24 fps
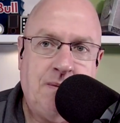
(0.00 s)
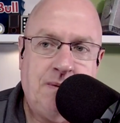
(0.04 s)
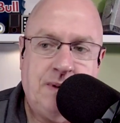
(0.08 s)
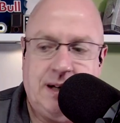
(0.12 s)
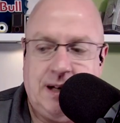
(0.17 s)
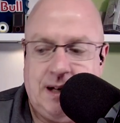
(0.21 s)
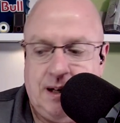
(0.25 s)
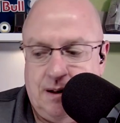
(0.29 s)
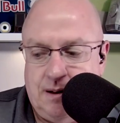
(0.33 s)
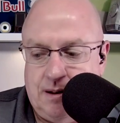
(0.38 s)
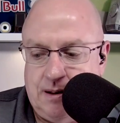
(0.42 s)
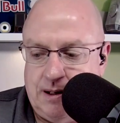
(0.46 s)

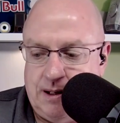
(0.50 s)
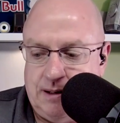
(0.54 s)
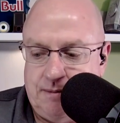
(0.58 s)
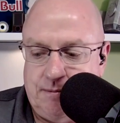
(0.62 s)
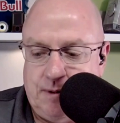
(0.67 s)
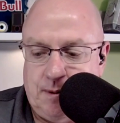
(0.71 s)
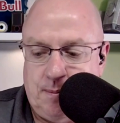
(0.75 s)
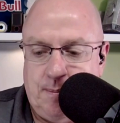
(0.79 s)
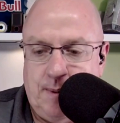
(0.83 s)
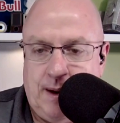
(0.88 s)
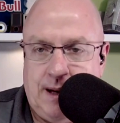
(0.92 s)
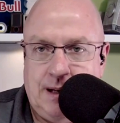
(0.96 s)
here and I
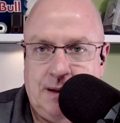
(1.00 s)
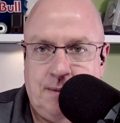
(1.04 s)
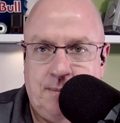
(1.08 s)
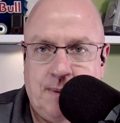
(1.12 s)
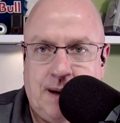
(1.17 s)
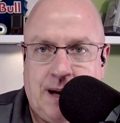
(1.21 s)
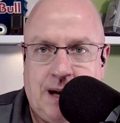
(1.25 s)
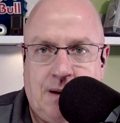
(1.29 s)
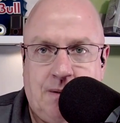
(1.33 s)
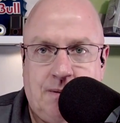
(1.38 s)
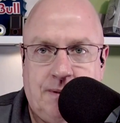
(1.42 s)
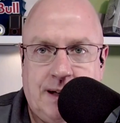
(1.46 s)
remain
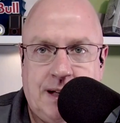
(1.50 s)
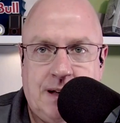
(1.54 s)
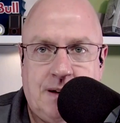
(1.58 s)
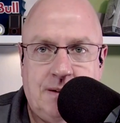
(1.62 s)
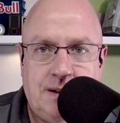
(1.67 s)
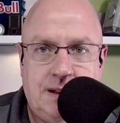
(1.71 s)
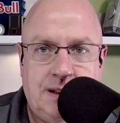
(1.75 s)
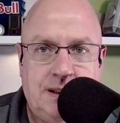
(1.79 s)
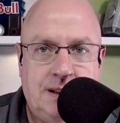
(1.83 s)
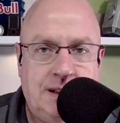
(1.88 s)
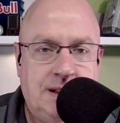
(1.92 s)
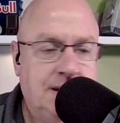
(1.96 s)
power out
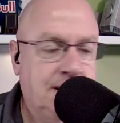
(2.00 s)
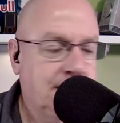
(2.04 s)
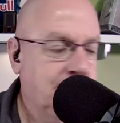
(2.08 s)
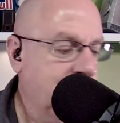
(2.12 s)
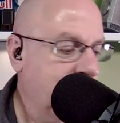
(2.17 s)
at the